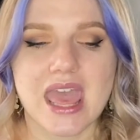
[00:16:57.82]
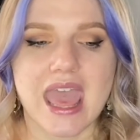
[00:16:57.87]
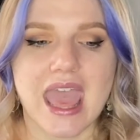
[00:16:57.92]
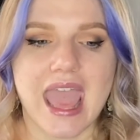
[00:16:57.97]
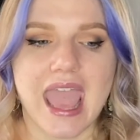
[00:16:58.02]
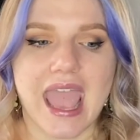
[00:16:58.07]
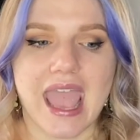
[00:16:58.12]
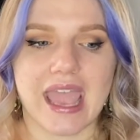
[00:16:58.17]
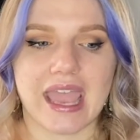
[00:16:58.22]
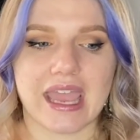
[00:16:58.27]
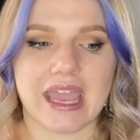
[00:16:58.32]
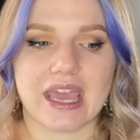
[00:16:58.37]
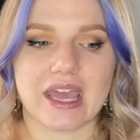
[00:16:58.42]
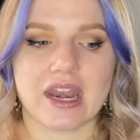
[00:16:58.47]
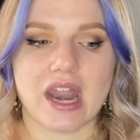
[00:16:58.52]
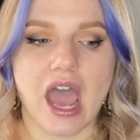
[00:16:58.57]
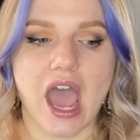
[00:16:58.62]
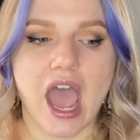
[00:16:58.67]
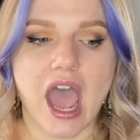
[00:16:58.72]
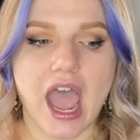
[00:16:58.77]
And
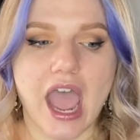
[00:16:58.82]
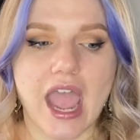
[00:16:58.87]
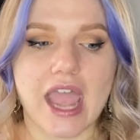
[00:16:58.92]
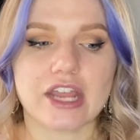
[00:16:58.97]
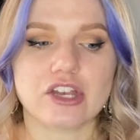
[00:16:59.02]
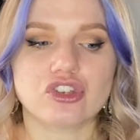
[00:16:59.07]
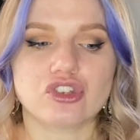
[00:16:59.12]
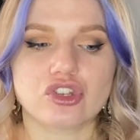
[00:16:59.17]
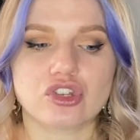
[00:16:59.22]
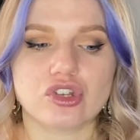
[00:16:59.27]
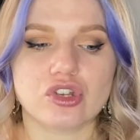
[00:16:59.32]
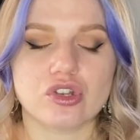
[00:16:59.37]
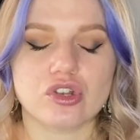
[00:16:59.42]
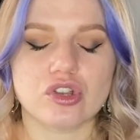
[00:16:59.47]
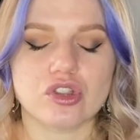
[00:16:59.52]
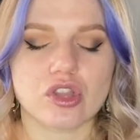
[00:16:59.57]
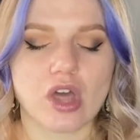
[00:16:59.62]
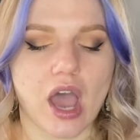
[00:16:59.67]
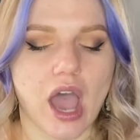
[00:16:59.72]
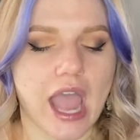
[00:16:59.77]
I
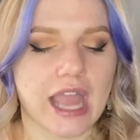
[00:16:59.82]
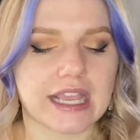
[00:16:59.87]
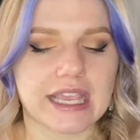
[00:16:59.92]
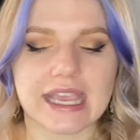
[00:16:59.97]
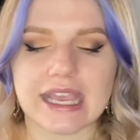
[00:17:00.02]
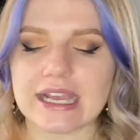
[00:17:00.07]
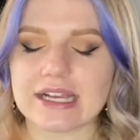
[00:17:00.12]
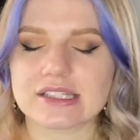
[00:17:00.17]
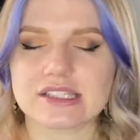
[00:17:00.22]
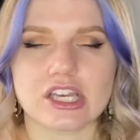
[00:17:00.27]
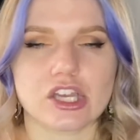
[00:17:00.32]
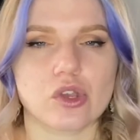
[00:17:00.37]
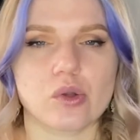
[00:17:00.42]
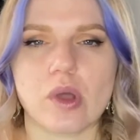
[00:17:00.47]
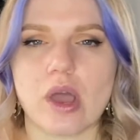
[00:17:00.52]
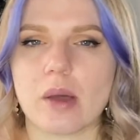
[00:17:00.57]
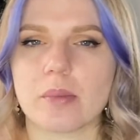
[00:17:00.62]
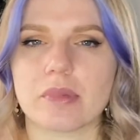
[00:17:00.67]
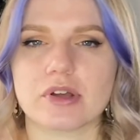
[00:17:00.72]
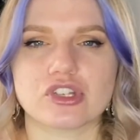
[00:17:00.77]
can't tell you
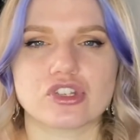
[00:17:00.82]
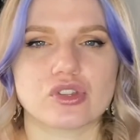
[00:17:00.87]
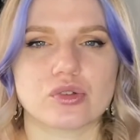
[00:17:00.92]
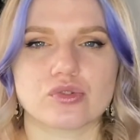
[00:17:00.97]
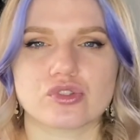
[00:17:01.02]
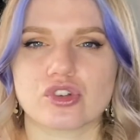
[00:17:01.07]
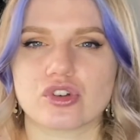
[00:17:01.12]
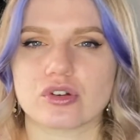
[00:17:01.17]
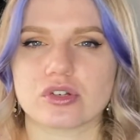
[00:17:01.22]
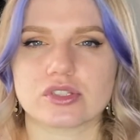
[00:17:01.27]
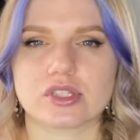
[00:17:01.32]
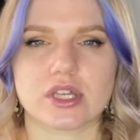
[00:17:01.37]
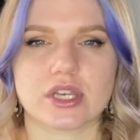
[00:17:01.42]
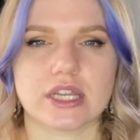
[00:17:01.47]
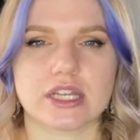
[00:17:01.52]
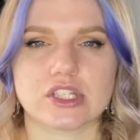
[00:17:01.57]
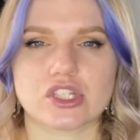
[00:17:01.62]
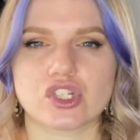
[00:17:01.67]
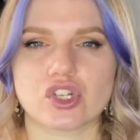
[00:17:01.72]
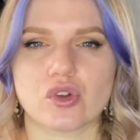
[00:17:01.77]
how much those girls on
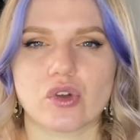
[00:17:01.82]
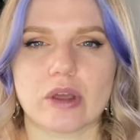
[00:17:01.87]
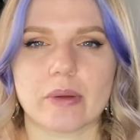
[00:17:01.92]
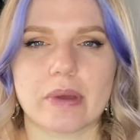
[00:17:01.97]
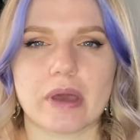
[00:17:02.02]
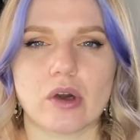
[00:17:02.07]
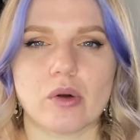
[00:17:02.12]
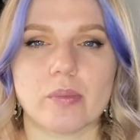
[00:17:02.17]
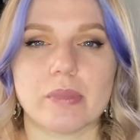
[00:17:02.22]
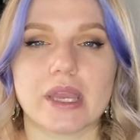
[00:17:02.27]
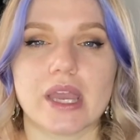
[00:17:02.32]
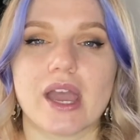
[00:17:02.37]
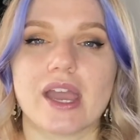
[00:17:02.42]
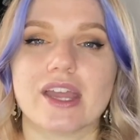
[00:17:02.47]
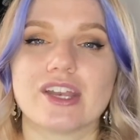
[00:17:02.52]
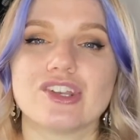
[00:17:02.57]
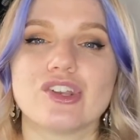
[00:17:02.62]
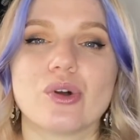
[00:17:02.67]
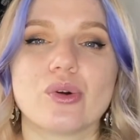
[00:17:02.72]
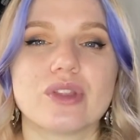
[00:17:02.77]
Instagram help me. I
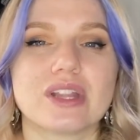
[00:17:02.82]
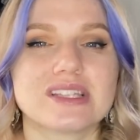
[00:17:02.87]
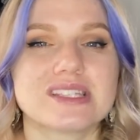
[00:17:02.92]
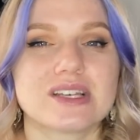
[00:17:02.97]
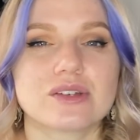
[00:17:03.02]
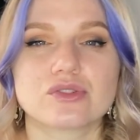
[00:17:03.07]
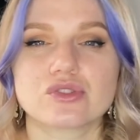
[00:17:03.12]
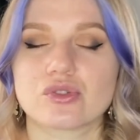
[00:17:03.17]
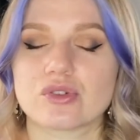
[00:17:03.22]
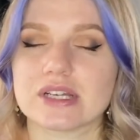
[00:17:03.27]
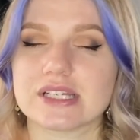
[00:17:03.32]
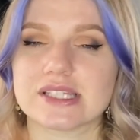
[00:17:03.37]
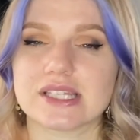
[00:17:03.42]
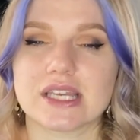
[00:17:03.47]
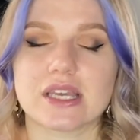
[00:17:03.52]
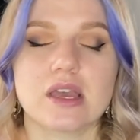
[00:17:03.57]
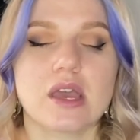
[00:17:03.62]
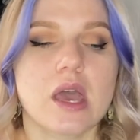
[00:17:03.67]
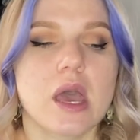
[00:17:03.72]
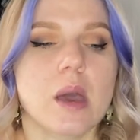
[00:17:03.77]
know that sounds
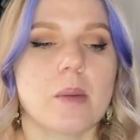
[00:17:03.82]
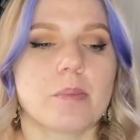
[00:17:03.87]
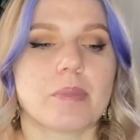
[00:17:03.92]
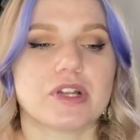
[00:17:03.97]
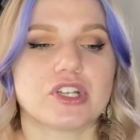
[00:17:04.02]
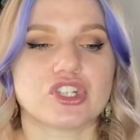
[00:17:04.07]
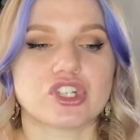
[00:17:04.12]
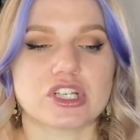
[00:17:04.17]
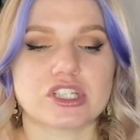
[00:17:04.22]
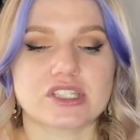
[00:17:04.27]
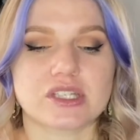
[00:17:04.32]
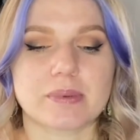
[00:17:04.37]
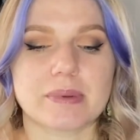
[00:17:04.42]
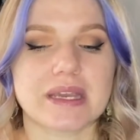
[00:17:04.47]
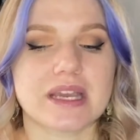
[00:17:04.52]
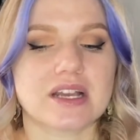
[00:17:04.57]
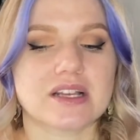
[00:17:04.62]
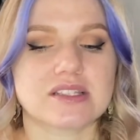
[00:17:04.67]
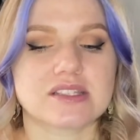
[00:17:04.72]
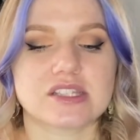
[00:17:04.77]
crazy, but just
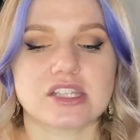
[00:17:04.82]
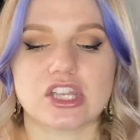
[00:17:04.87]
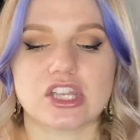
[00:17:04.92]
because, you know,